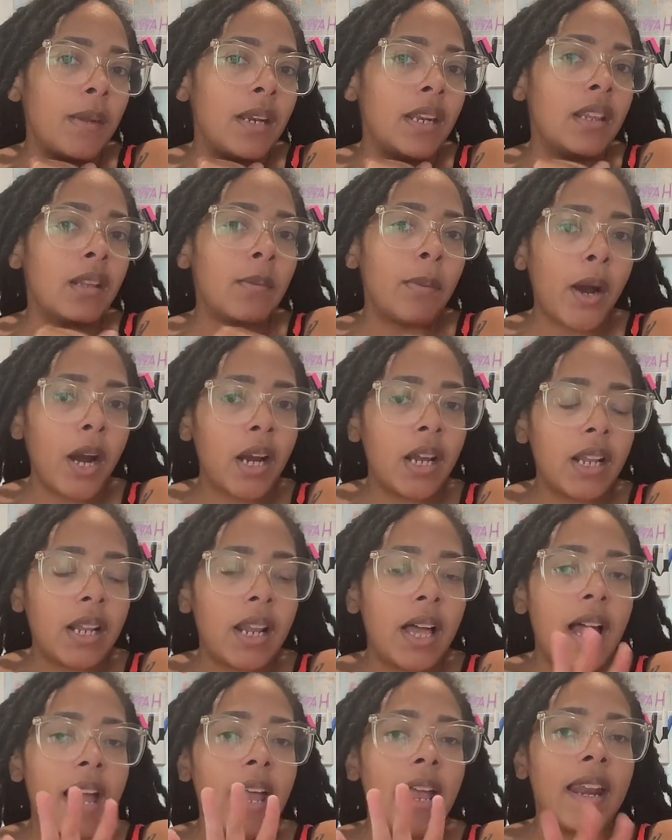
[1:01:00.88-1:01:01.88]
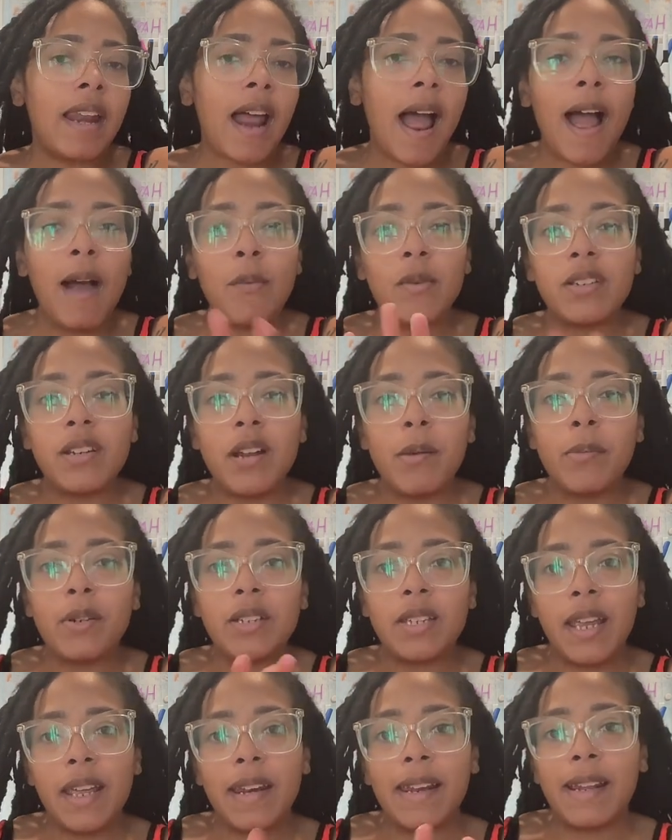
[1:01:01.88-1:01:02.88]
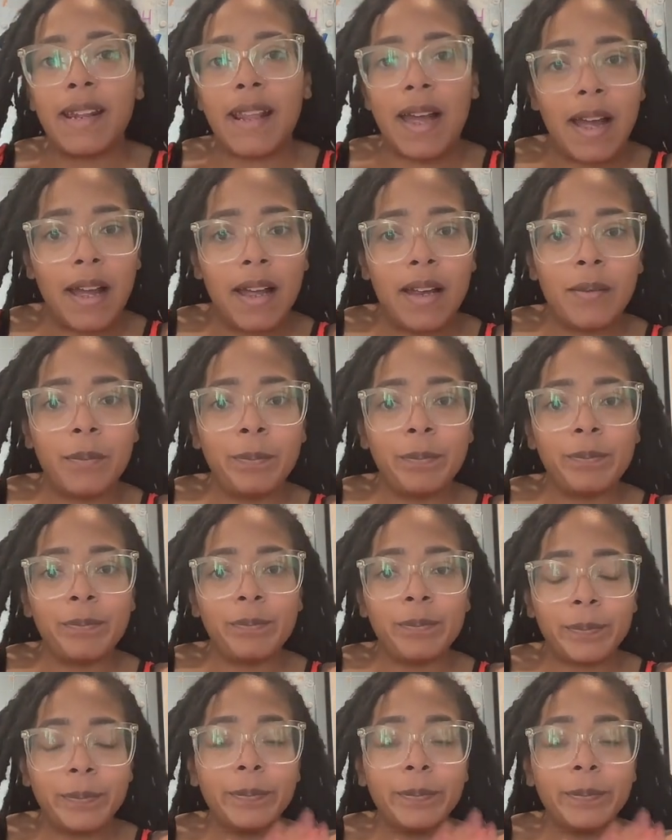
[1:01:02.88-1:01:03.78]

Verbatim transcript: women in the parking lot, and I was number 10 in line.